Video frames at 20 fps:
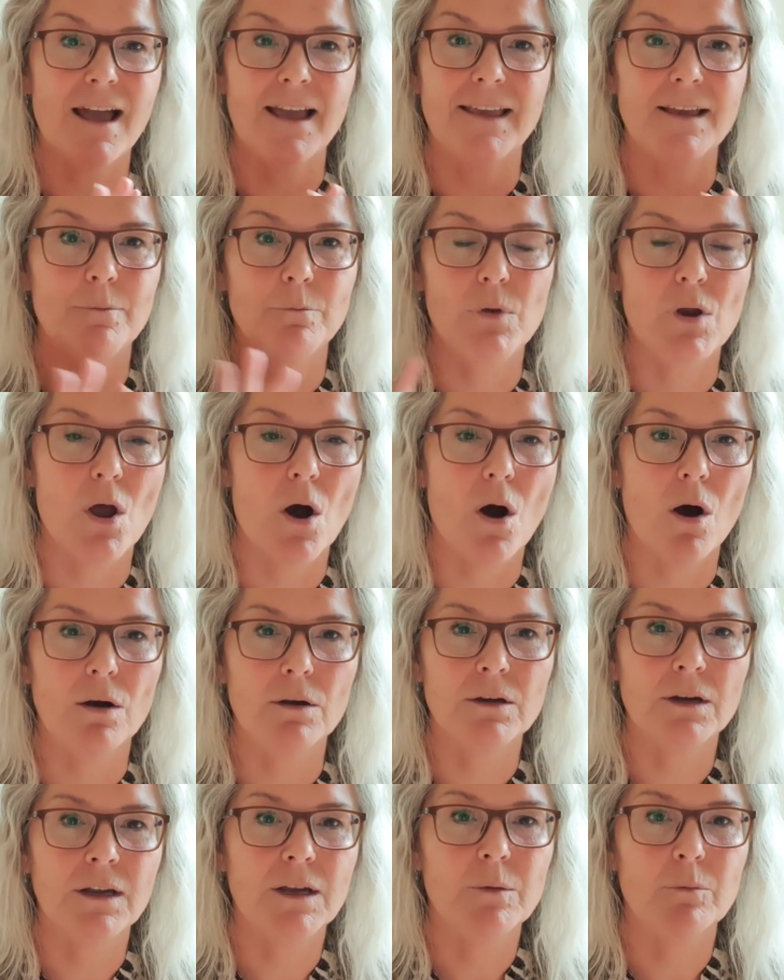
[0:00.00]
I am
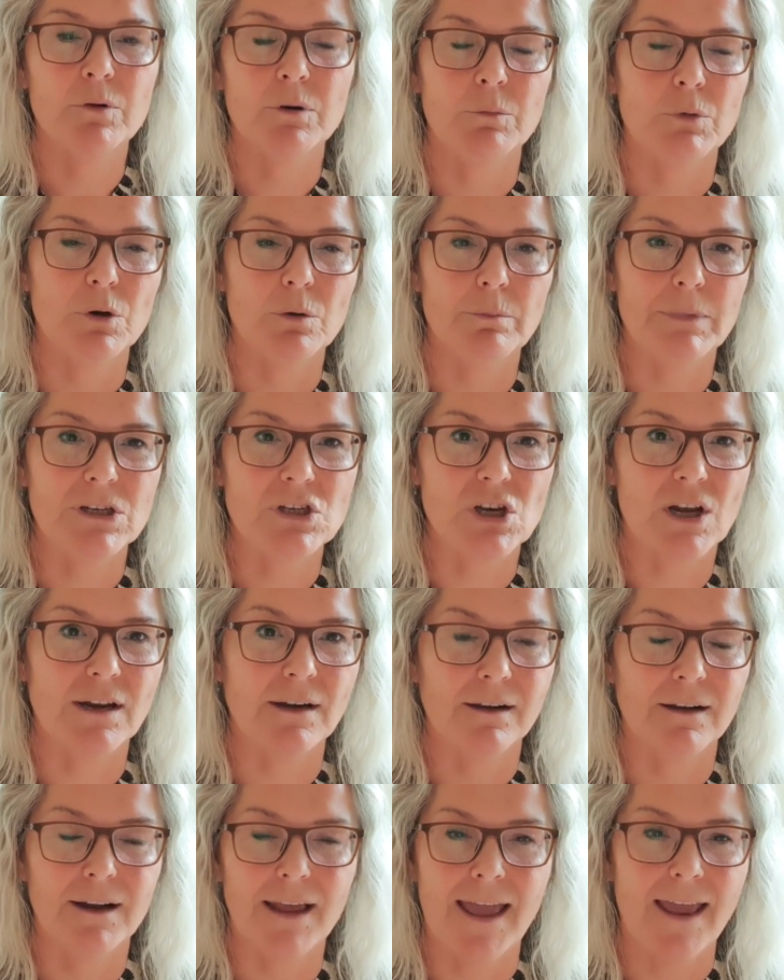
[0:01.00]
not promoting my
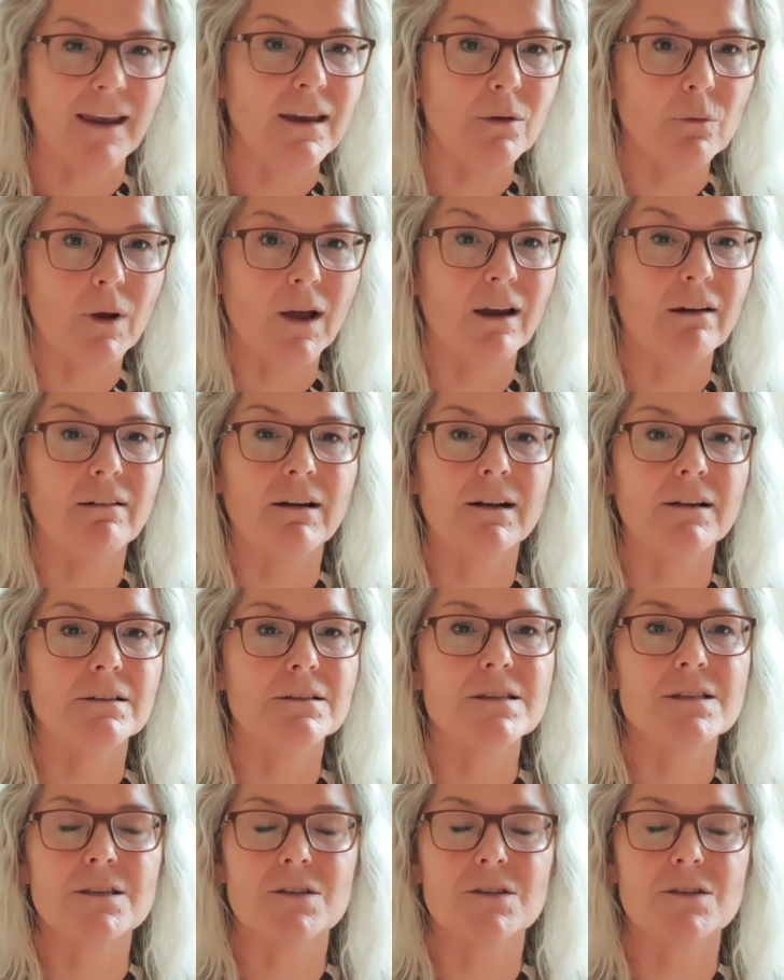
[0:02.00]
channel anywhere else.